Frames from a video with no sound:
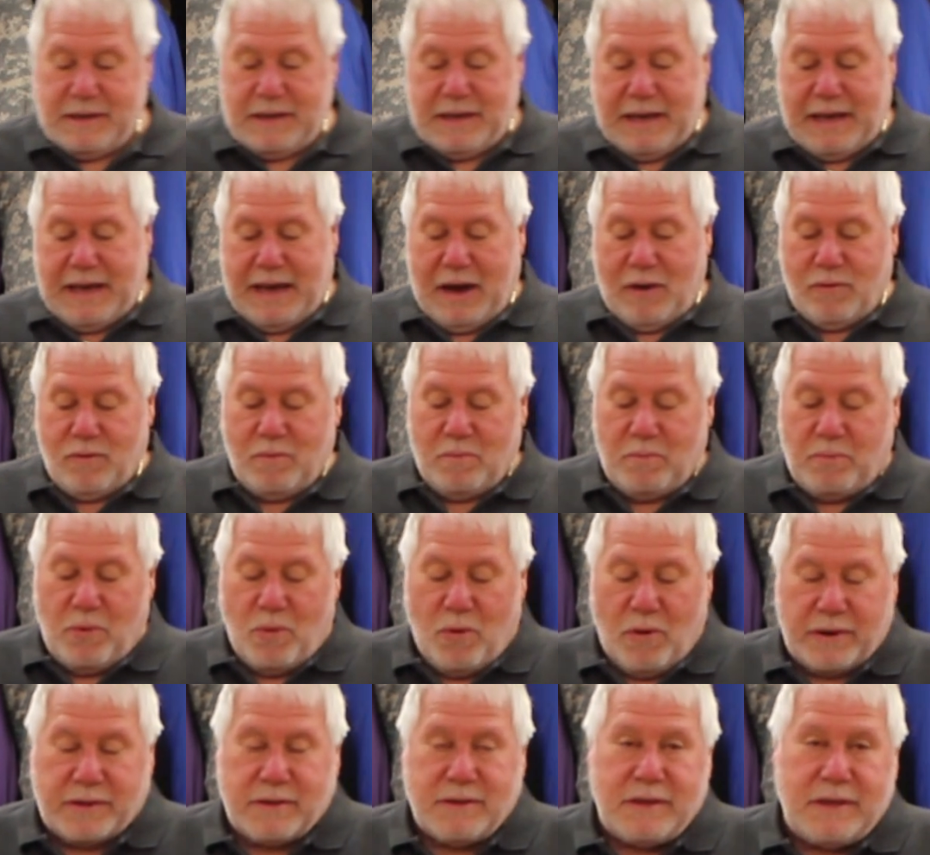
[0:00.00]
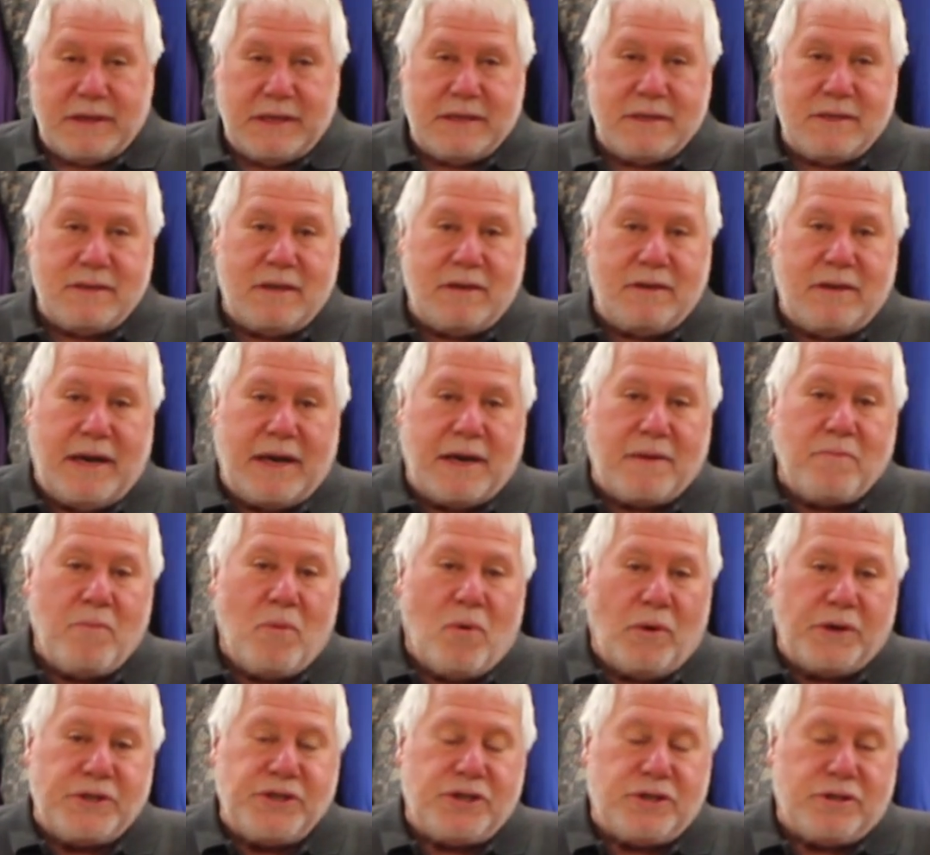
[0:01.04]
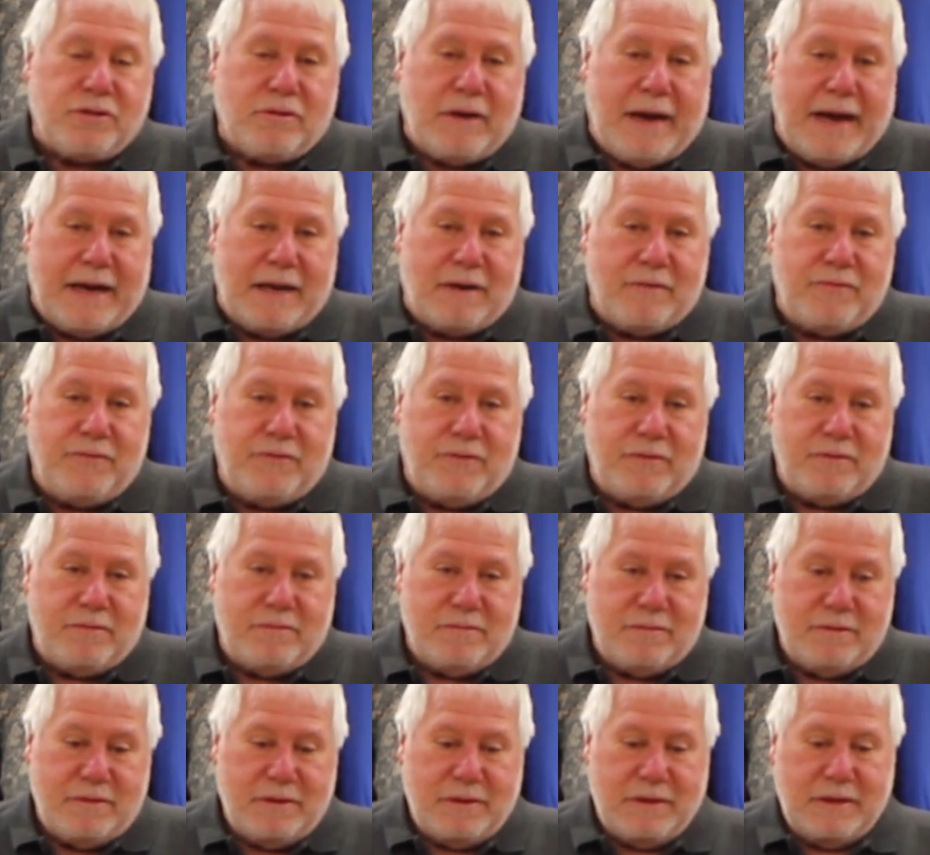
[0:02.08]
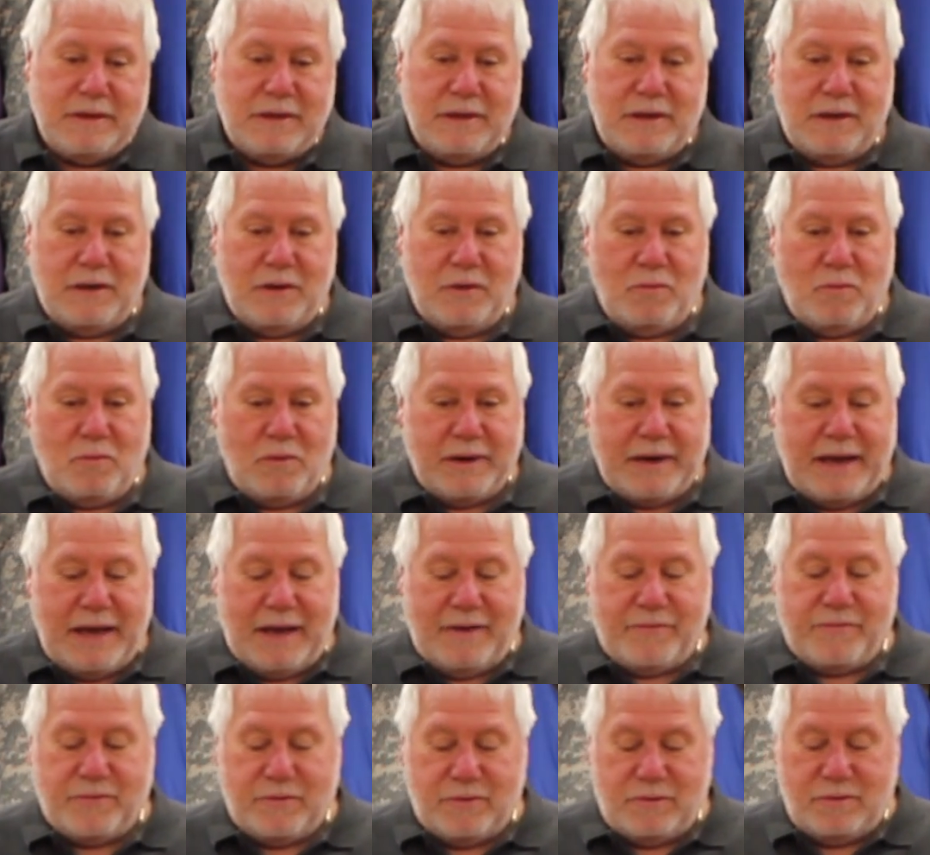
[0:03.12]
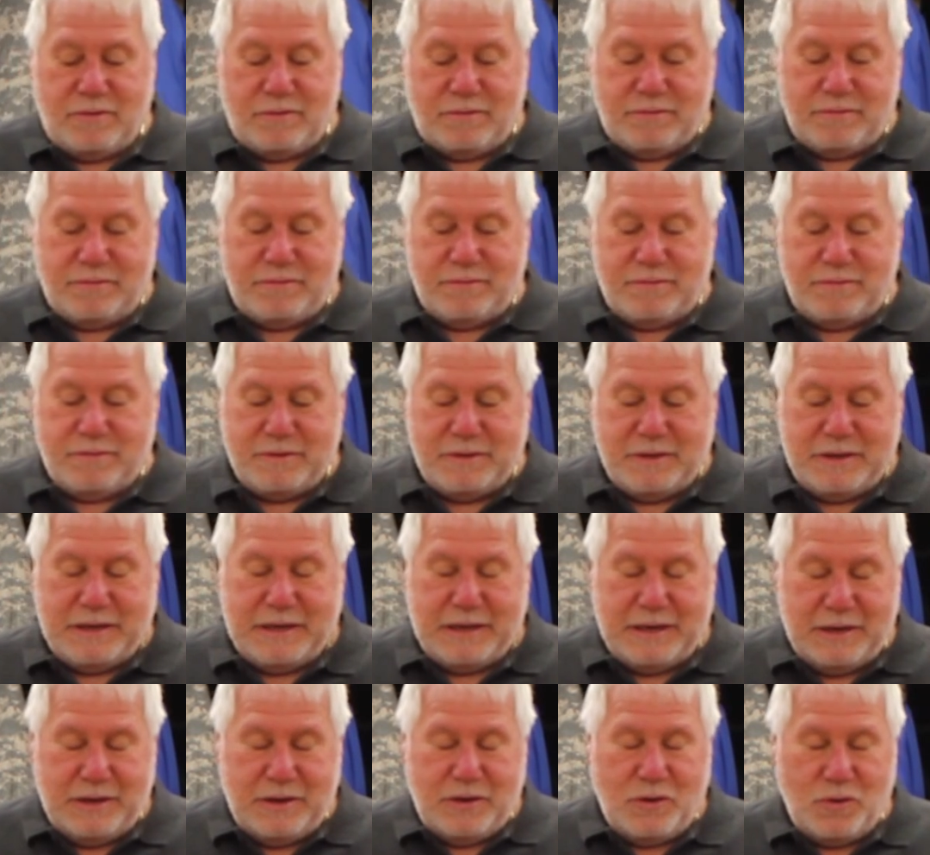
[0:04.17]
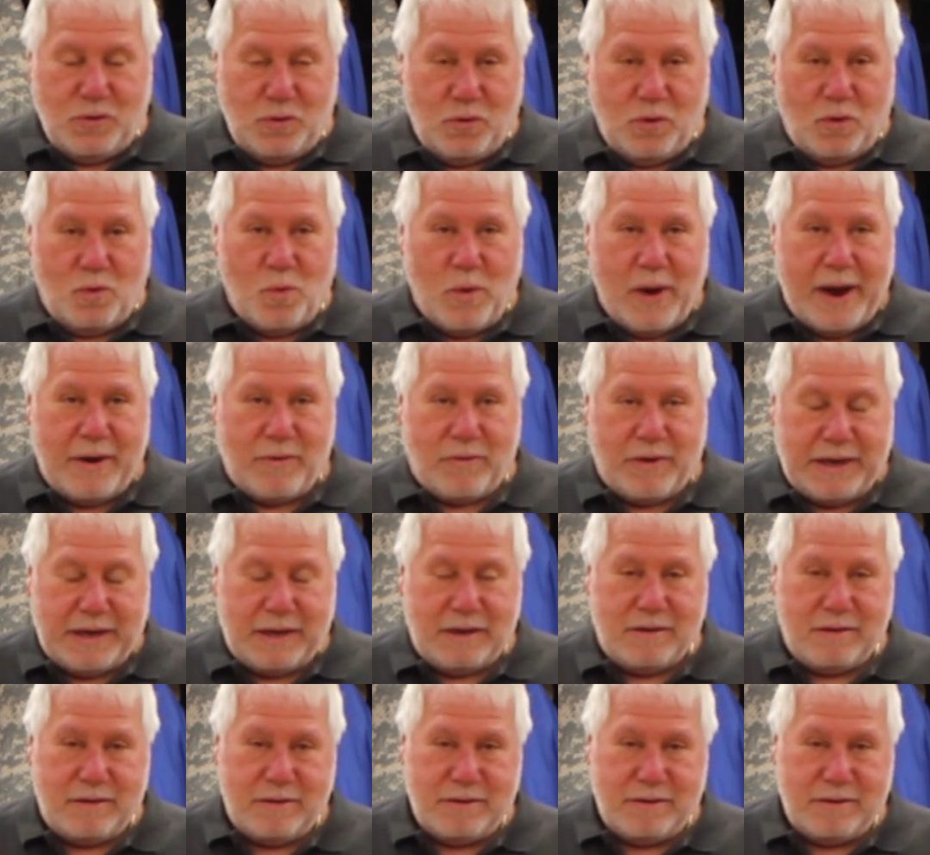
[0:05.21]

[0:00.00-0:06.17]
how important it is to take moisture out of whatever you're wearing.